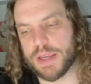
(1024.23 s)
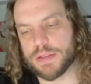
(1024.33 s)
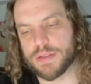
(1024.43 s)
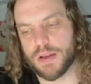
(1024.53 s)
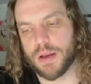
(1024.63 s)

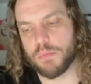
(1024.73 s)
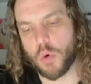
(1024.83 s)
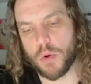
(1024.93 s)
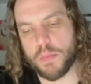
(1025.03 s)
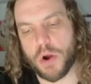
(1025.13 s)
it uh,
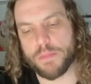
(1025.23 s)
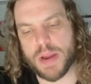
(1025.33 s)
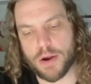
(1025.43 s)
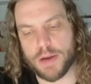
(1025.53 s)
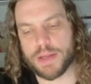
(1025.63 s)
more
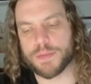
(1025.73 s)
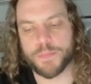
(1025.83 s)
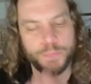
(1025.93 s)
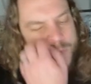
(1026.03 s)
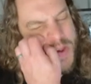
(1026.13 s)
barbarian,
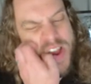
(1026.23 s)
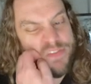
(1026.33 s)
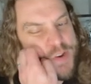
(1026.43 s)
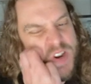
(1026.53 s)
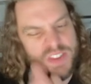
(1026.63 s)
I
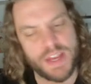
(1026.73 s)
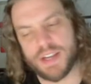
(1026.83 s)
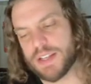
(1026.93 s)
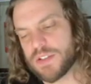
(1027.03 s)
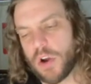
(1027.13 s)
figured
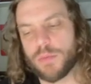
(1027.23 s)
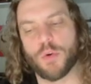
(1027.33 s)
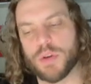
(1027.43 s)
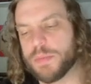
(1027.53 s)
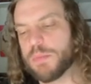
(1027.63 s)
that its armor
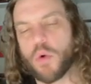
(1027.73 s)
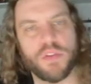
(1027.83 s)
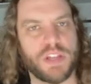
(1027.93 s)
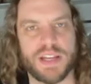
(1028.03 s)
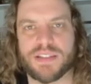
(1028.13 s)
would be more
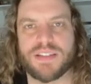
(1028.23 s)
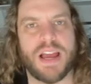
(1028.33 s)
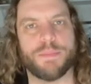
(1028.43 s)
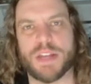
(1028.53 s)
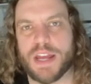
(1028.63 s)
of like a
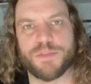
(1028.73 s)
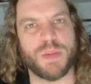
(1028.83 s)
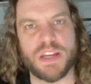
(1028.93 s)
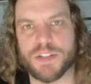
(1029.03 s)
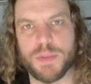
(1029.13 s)
slapdash
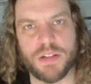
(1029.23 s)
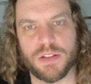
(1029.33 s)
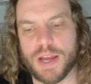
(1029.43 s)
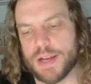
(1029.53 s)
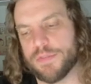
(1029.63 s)
piecemeal
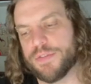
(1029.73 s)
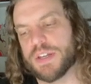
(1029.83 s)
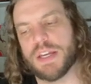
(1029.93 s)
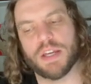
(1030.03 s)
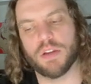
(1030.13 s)
kind of
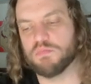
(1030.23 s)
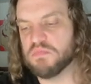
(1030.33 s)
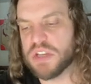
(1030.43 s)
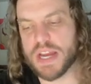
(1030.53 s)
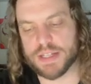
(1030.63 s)
thing,
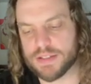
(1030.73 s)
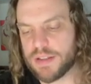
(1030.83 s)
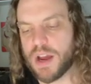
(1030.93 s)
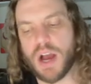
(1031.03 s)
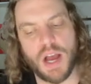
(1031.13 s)
nicked,
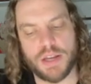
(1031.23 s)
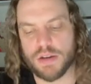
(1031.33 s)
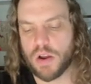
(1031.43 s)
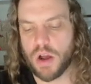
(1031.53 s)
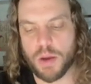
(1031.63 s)
cut,
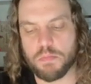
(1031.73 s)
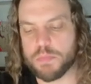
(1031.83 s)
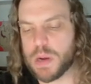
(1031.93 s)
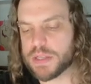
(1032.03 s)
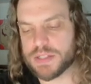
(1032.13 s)
uh,
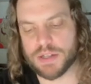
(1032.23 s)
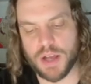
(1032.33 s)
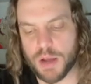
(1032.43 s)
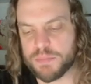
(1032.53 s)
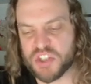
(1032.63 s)
busted
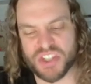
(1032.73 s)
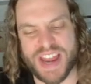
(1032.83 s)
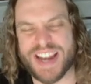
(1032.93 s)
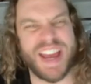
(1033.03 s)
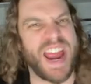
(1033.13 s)
up, just
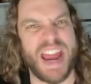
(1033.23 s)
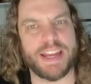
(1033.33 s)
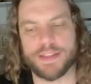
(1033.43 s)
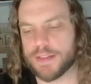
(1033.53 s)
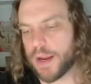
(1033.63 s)
kind of
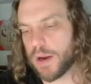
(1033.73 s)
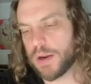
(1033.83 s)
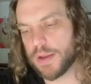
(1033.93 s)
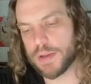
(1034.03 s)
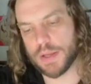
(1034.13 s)
hanging there
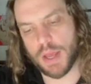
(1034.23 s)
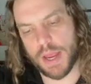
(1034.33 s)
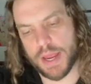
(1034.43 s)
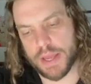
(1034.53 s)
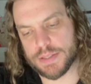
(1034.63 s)

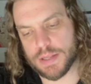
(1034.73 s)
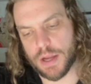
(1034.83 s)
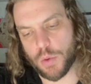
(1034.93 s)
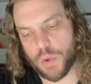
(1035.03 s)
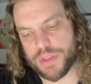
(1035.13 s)
and
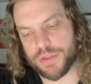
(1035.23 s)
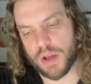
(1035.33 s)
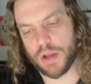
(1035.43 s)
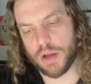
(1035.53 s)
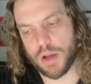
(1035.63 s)
uh, with uh,
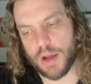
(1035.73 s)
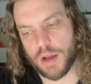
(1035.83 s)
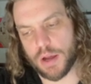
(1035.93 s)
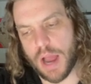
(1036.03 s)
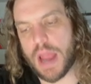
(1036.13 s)

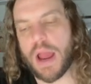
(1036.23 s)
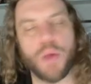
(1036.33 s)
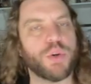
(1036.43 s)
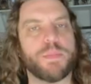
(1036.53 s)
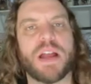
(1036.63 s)
uh, I, I,
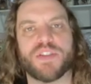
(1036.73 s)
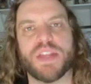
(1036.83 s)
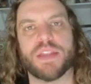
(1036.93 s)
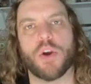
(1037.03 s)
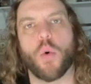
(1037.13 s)
would imagine
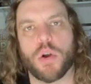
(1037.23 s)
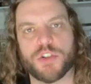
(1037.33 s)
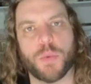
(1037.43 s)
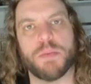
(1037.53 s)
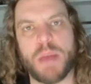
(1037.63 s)
that the
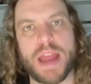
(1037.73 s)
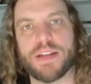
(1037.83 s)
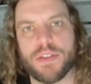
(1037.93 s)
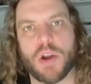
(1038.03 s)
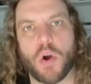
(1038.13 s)
orcs would
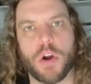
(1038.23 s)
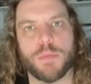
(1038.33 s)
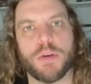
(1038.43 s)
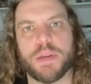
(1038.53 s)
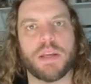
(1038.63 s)
paint their
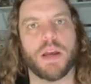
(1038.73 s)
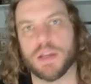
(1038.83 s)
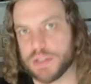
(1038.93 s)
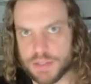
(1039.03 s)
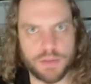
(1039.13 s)
armor
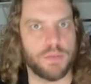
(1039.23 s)
because